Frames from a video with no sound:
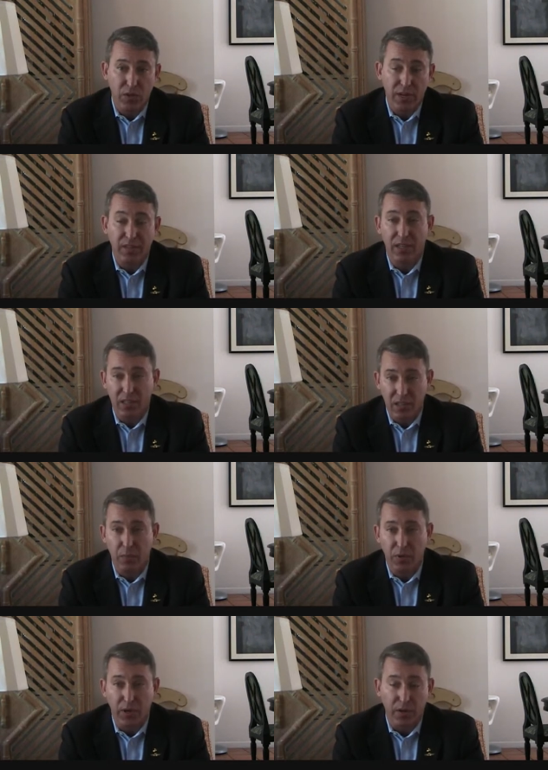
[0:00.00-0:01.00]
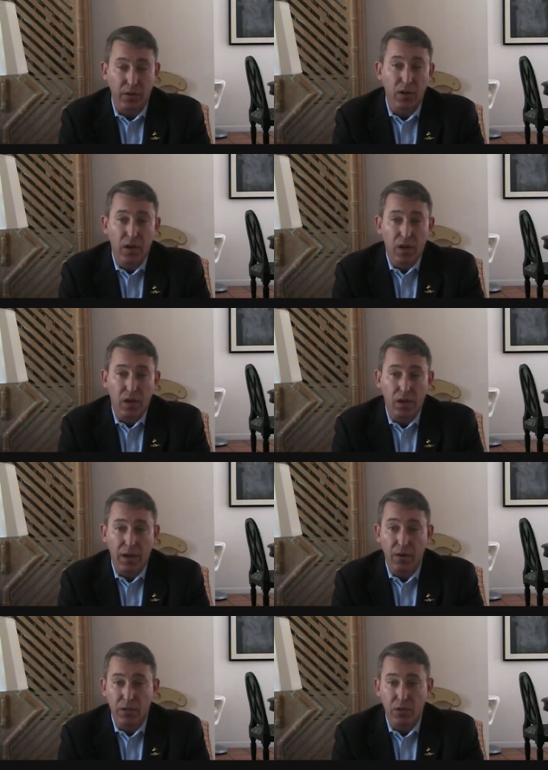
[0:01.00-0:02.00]
United States in particular.
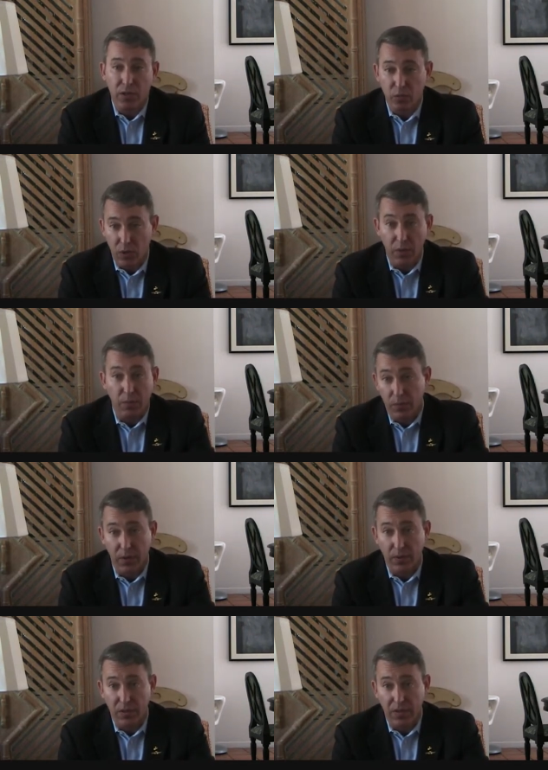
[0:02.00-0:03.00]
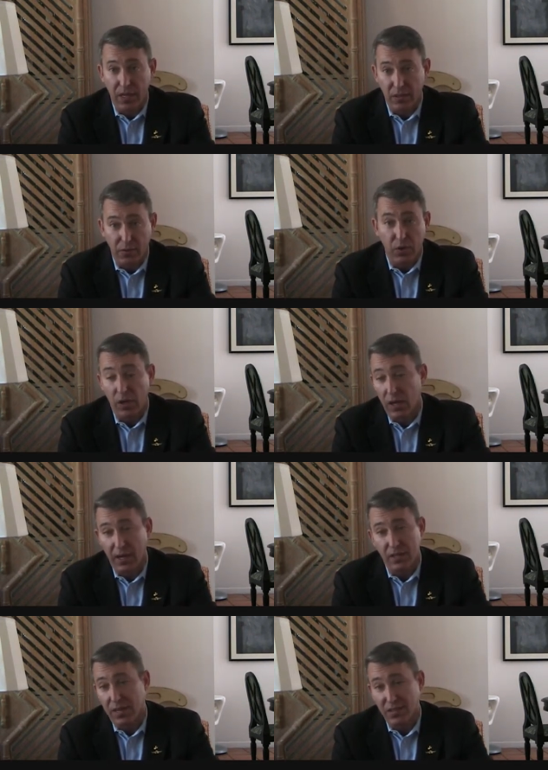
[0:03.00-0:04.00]
Arizona is one of the states on the front
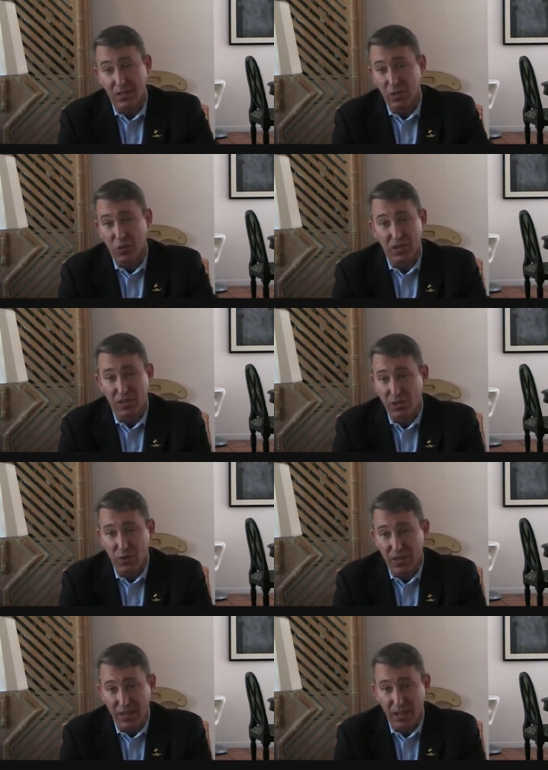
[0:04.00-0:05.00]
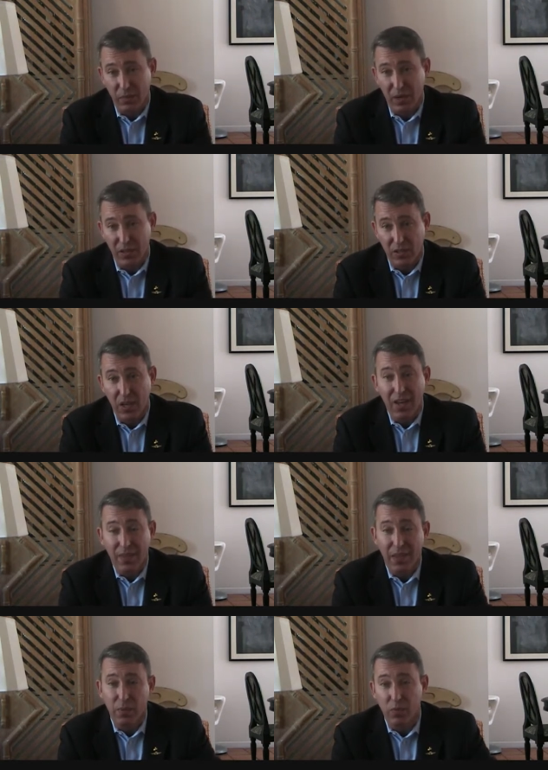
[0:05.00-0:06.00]
lines that has to deal with this issue on a daily basis.
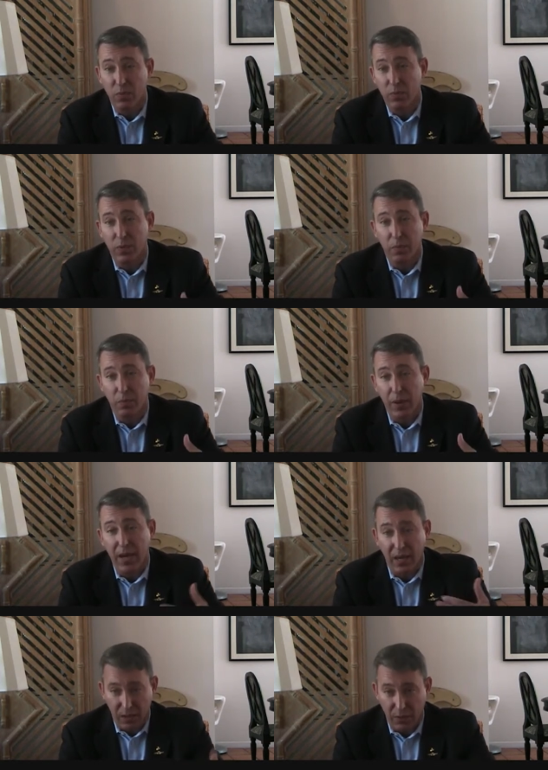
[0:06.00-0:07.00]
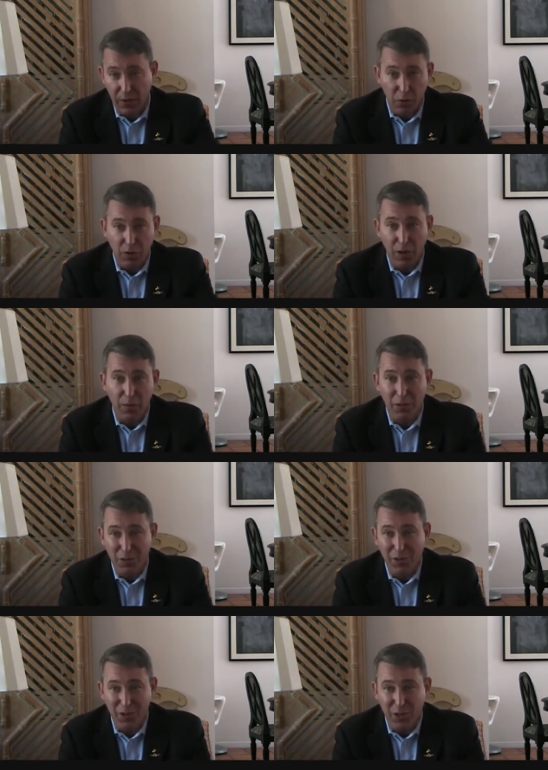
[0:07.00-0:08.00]
They've been begging the federal government to
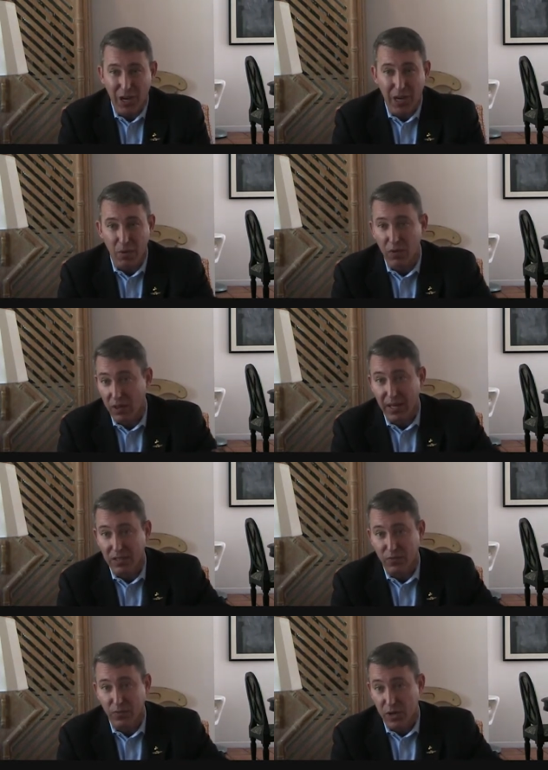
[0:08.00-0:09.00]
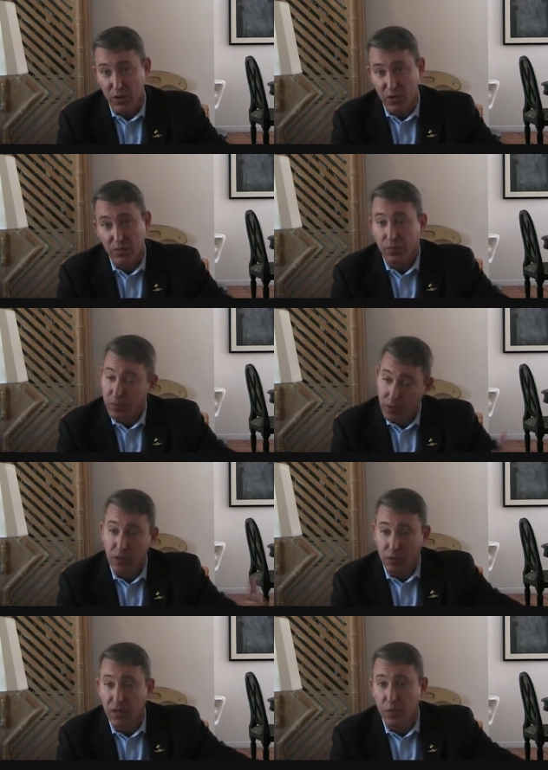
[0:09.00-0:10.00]
do their job over the last years,
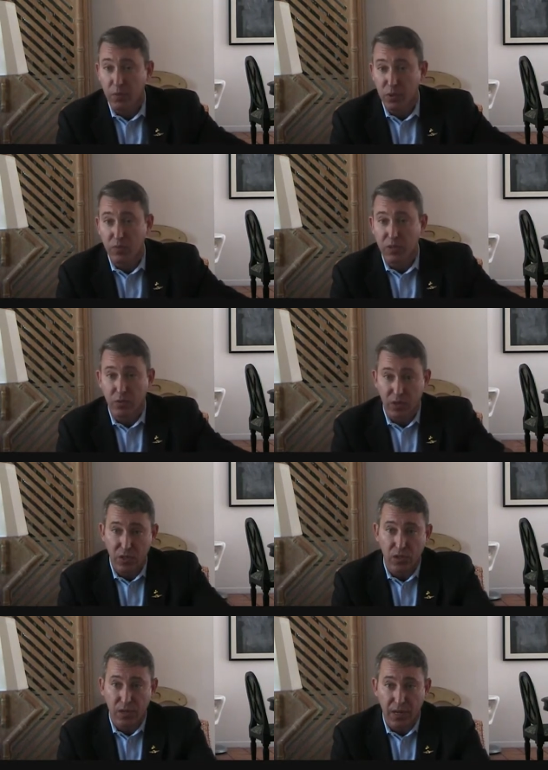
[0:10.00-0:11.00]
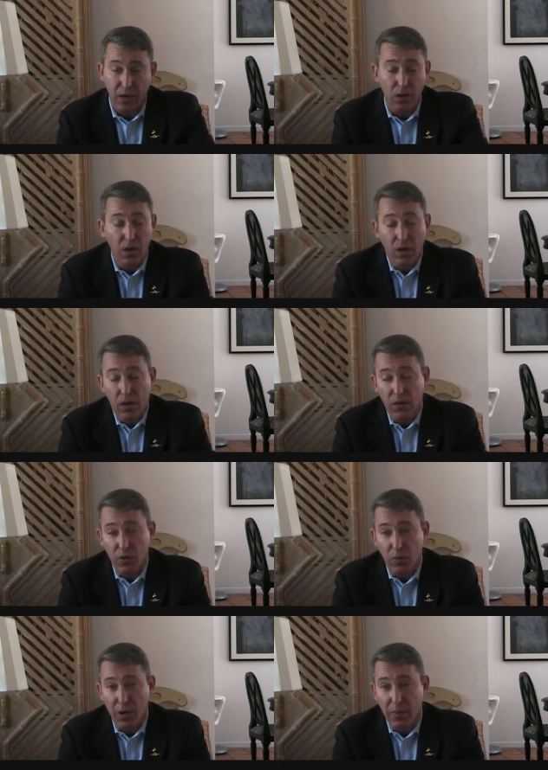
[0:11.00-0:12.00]
including the Bush administration and now under
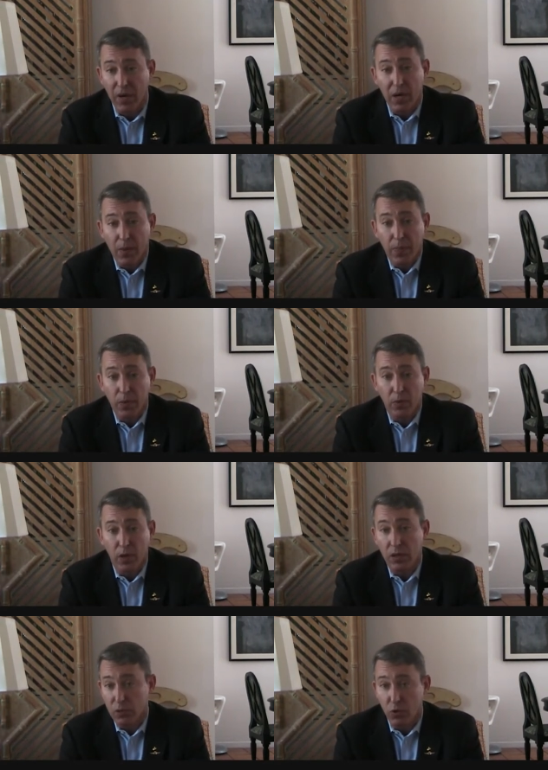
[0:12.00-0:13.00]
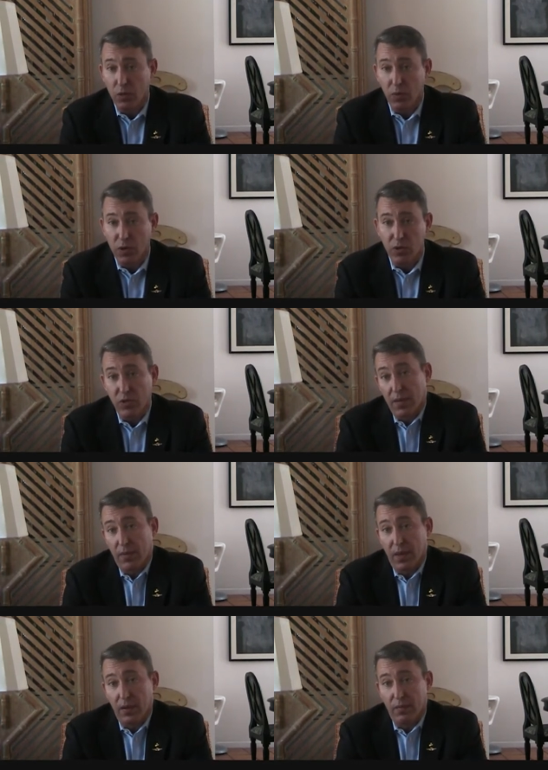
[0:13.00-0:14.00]
Obama, to control the borders.
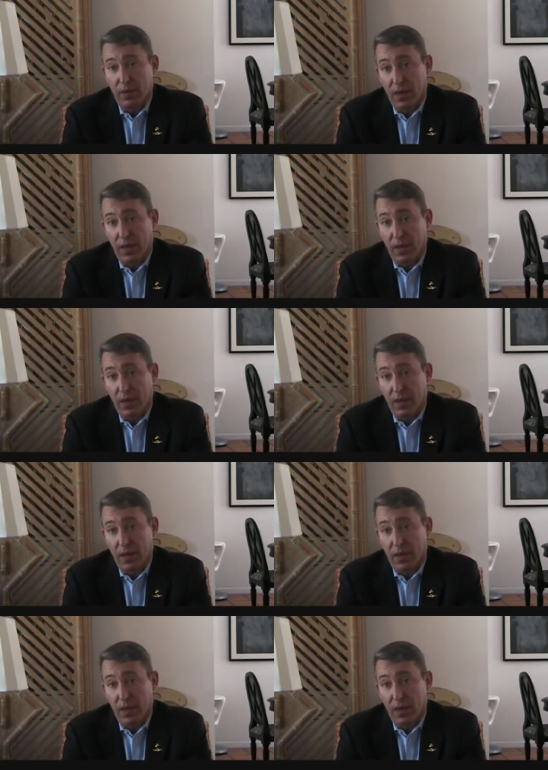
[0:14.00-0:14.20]
And the